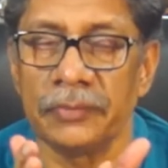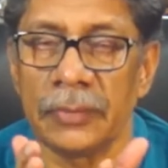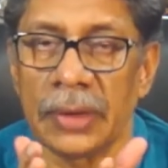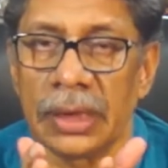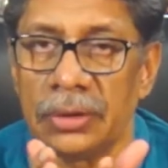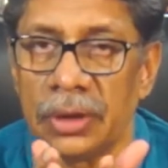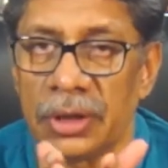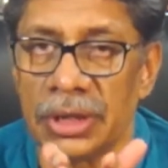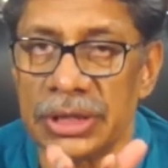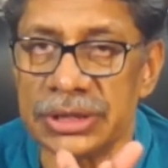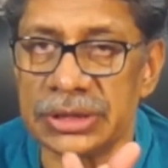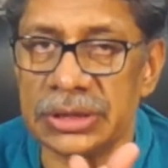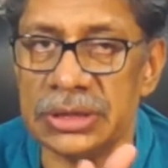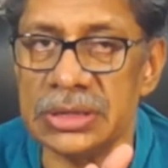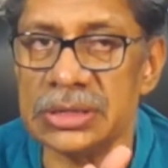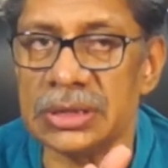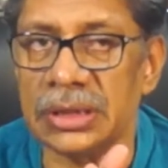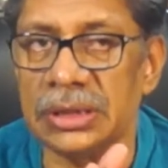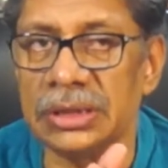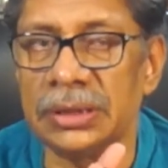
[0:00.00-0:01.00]

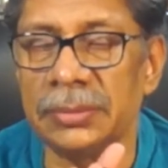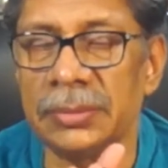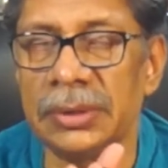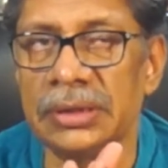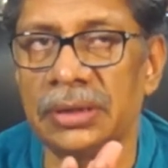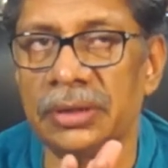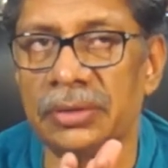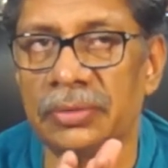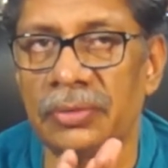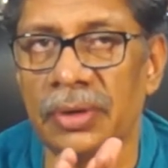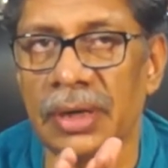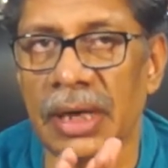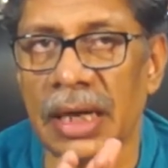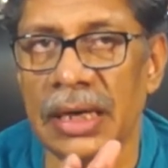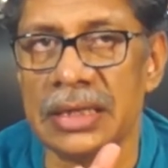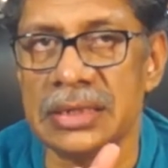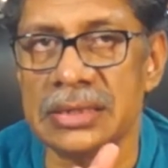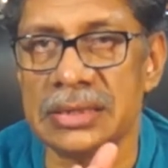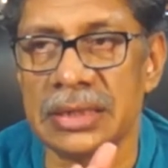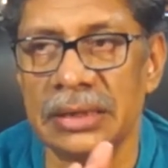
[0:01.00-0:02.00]
Russians ultimately
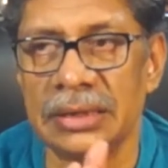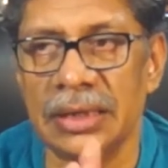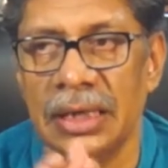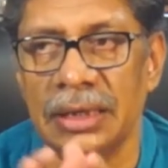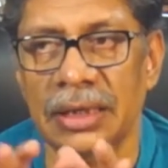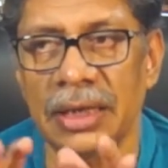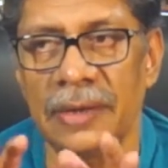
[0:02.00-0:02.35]
realized that